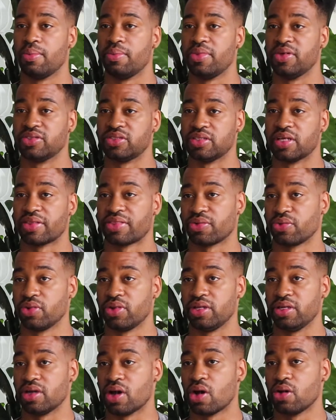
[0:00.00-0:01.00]
There's nothing
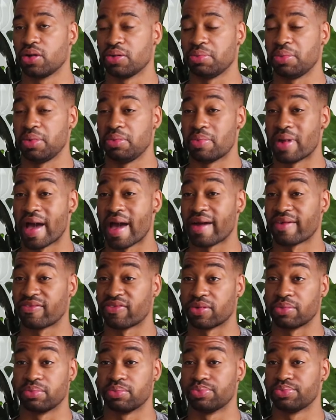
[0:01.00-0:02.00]
really holding me back
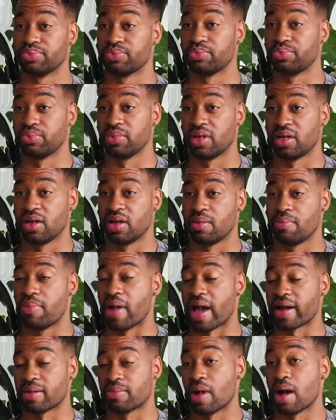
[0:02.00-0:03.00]
from
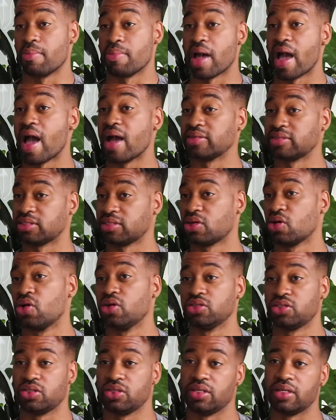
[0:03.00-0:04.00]
packing my bags and
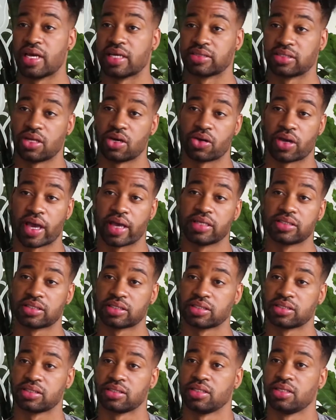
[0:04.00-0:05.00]
going to the next
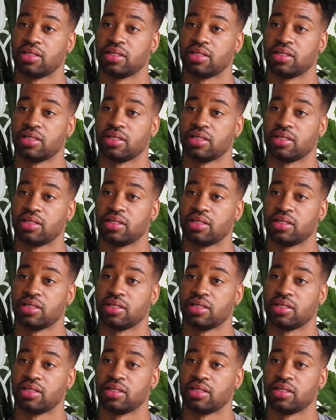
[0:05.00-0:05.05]
location,